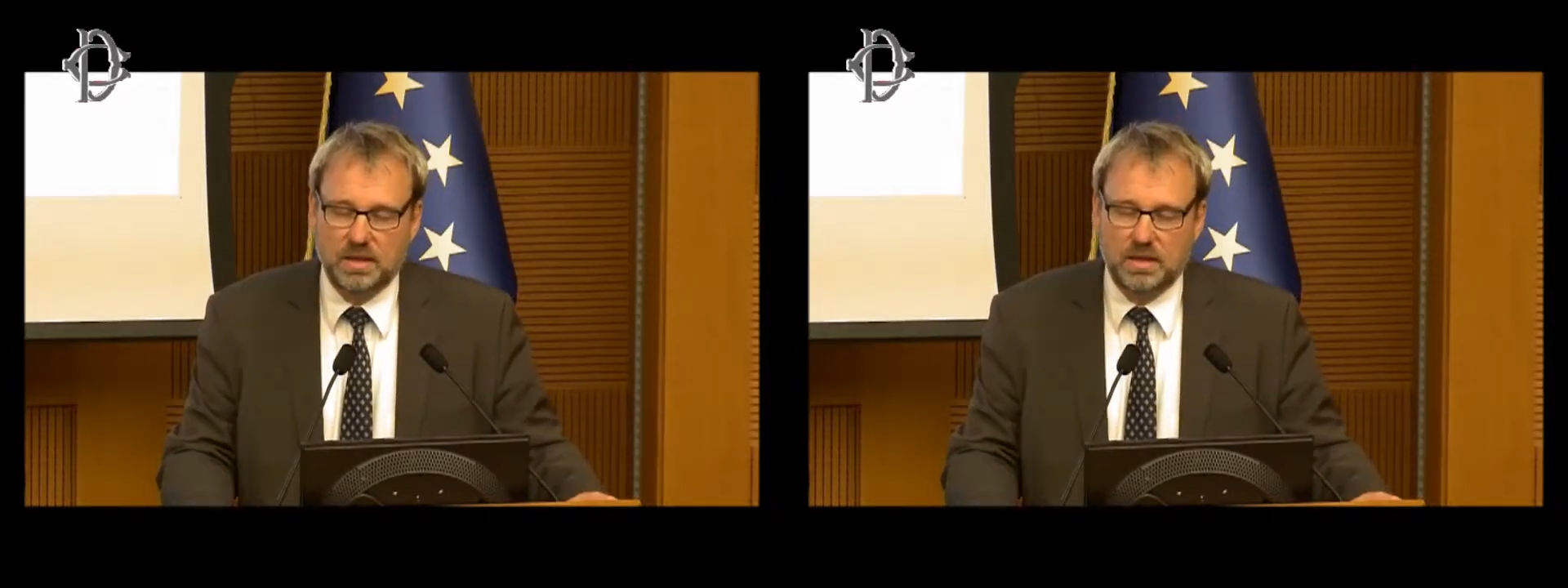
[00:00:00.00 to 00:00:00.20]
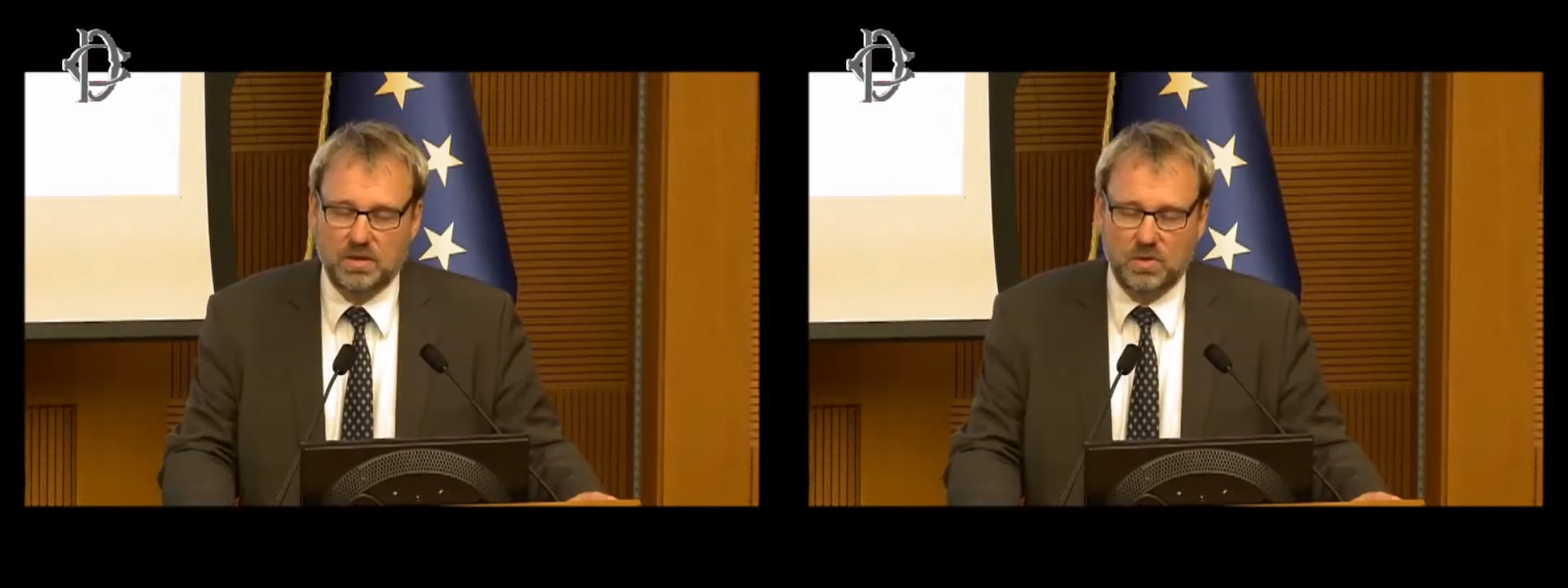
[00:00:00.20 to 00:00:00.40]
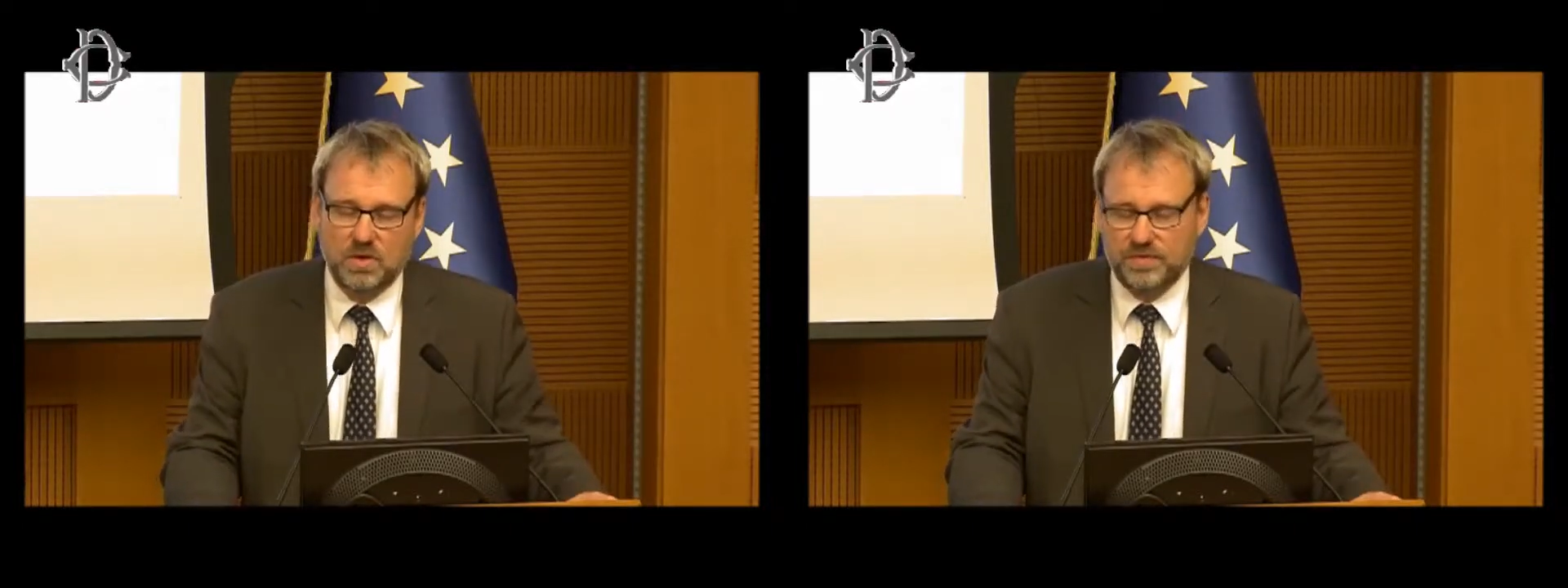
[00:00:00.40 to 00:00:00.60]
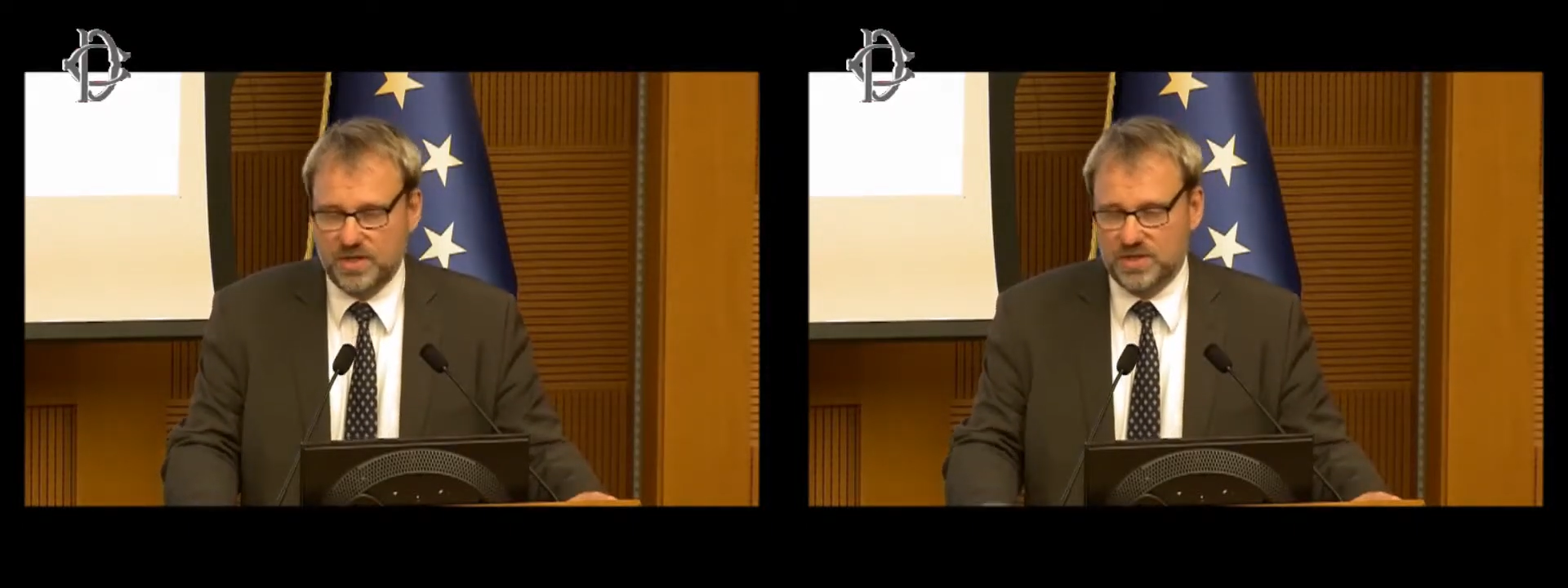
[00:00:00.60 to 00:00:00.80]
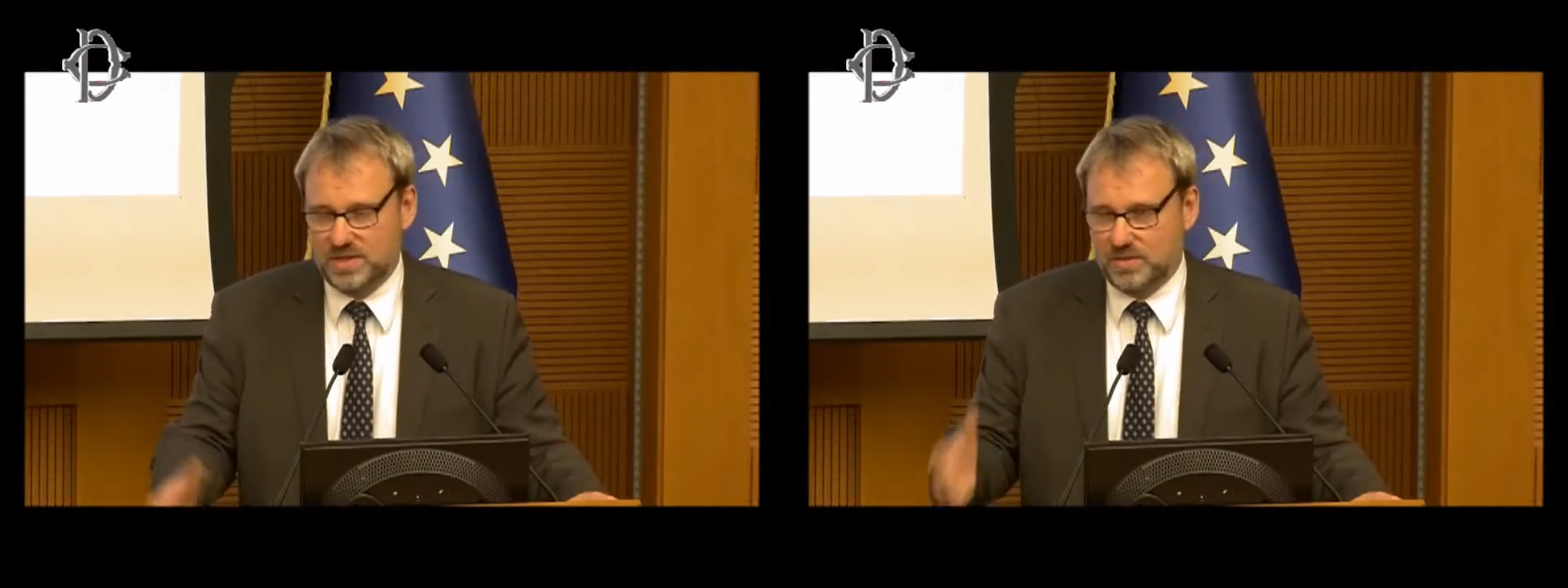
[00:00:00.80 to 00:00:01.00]
Core
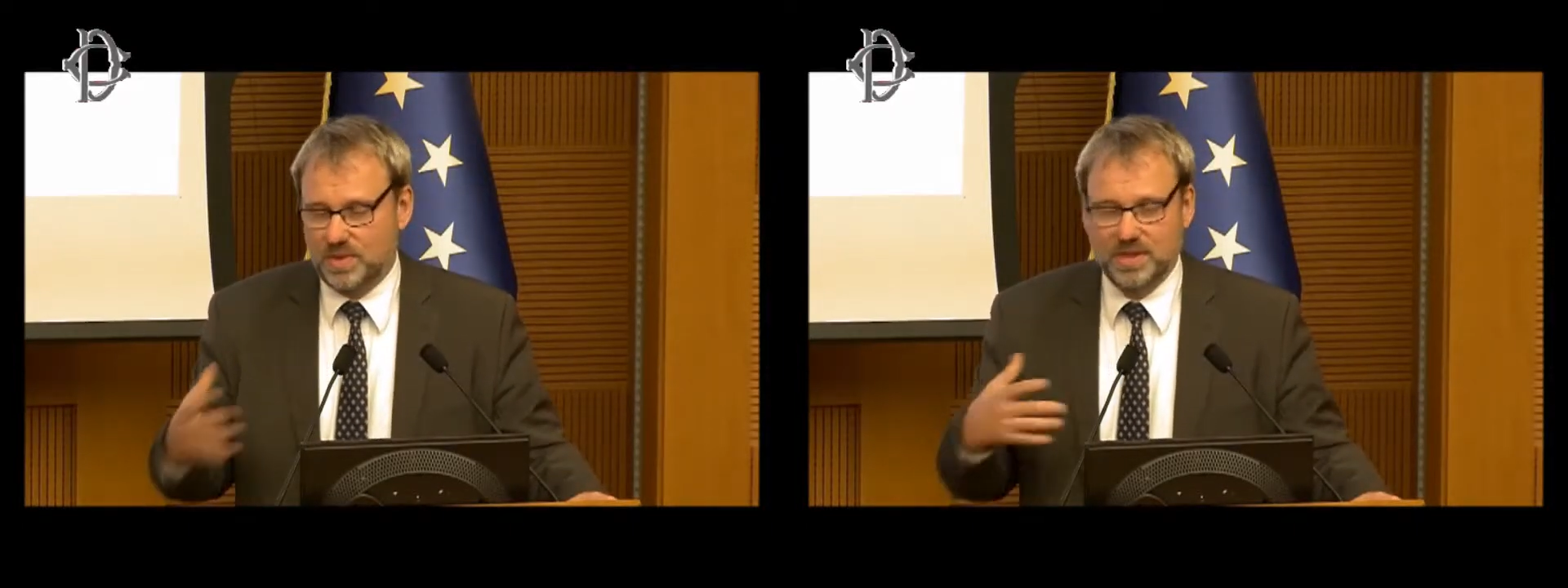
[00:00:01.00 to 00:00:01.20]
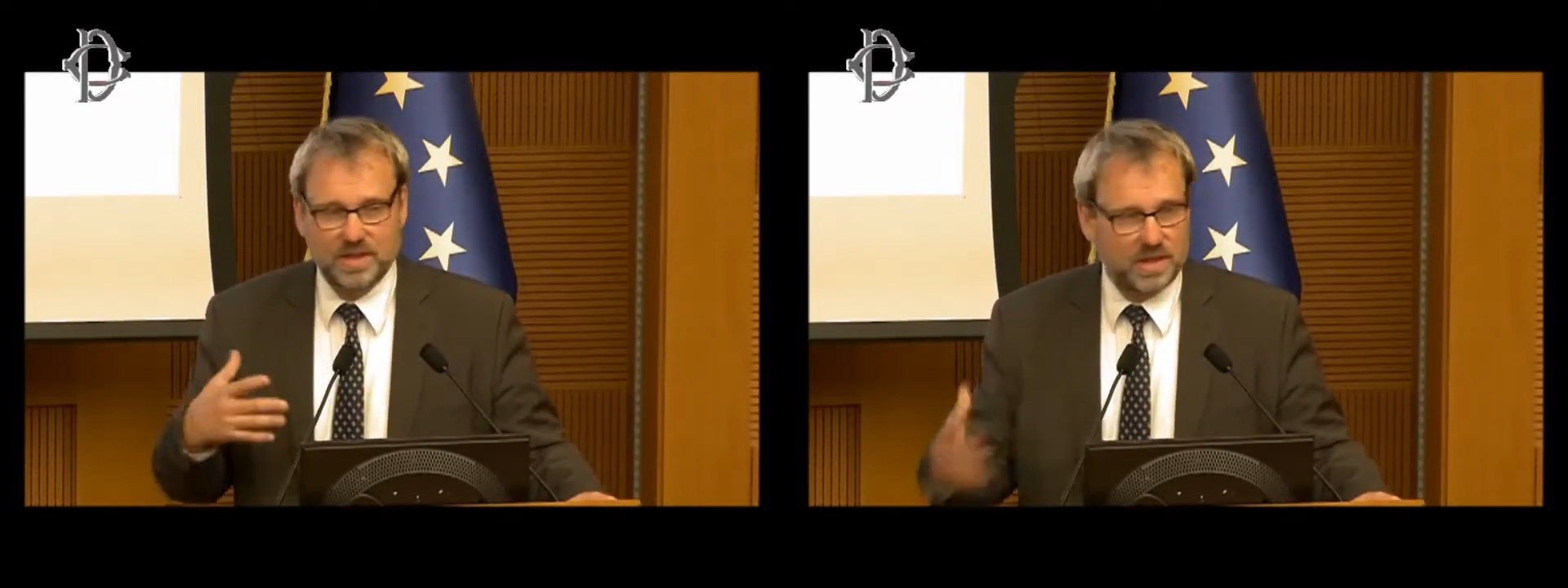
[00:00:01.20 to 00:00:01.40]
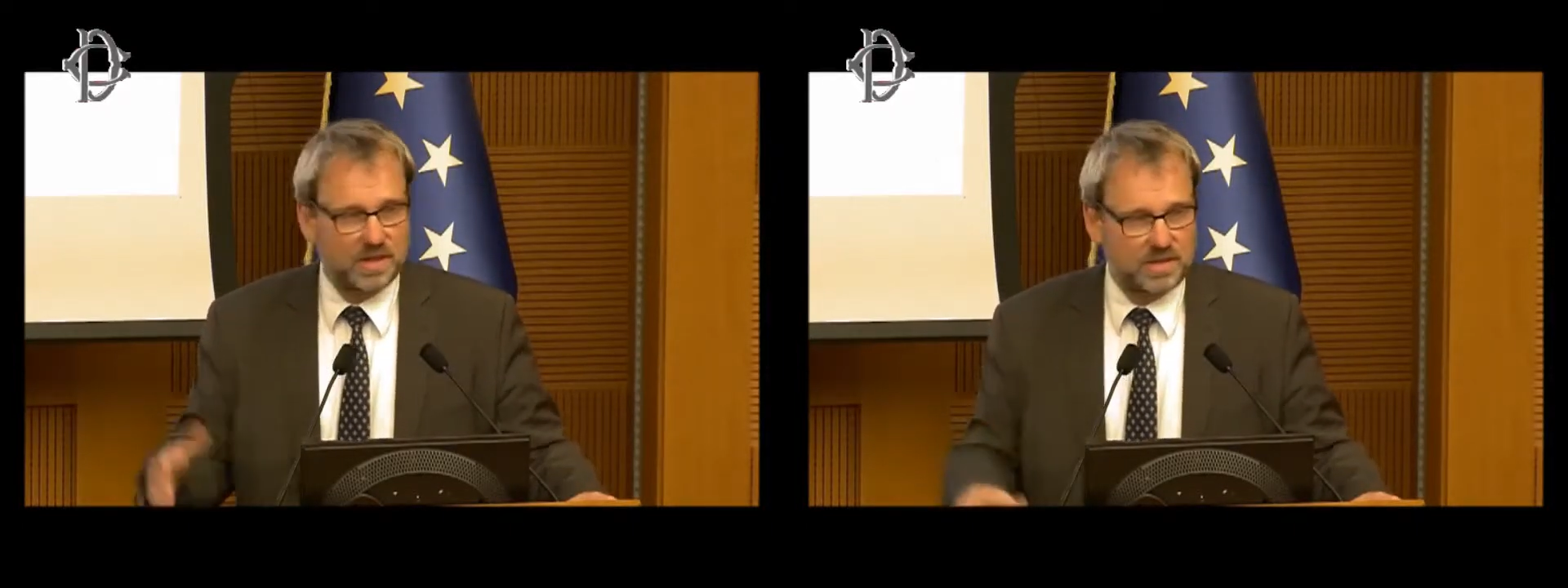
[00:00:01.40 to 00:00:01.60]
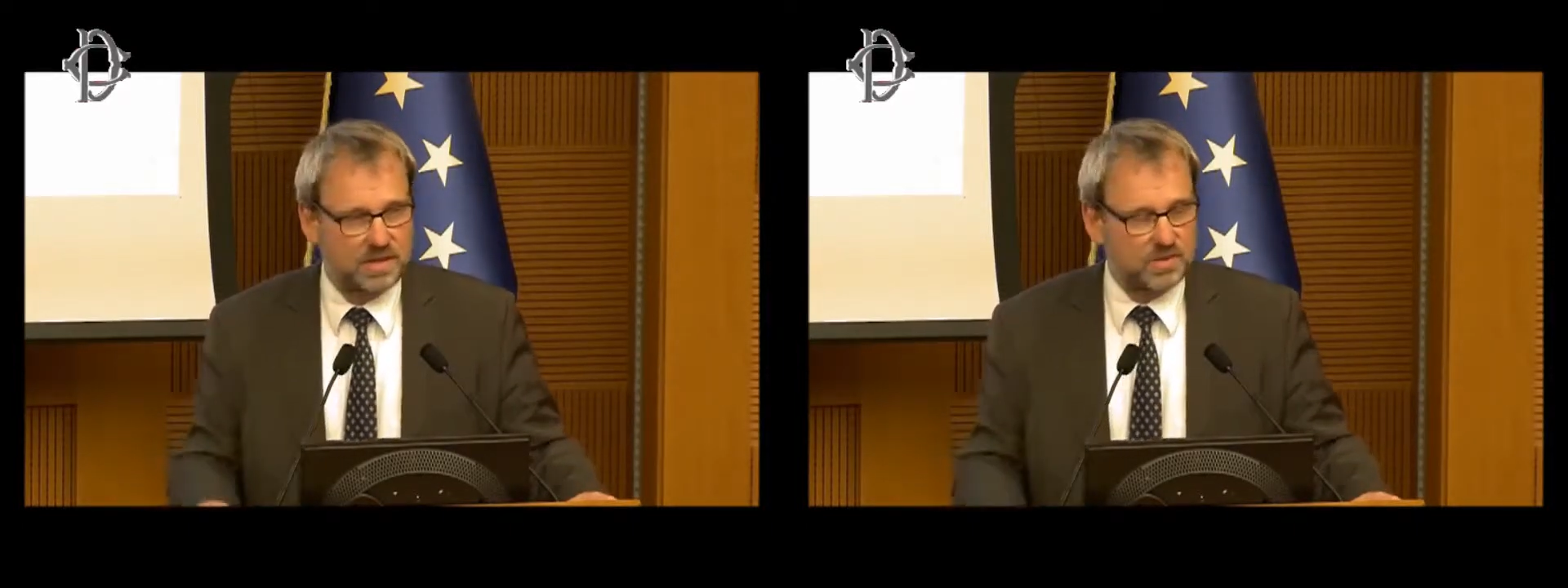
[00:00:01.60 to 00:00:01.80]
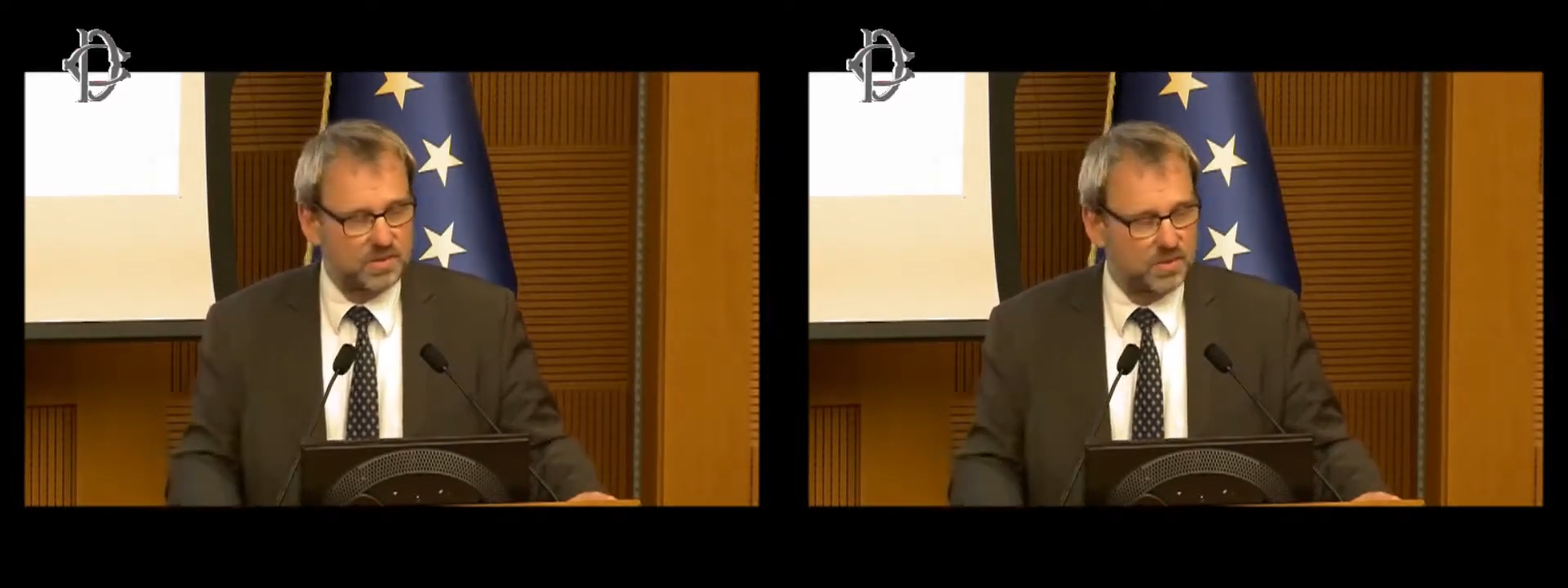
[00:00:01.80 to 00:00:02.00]
inflation is the one that I tend to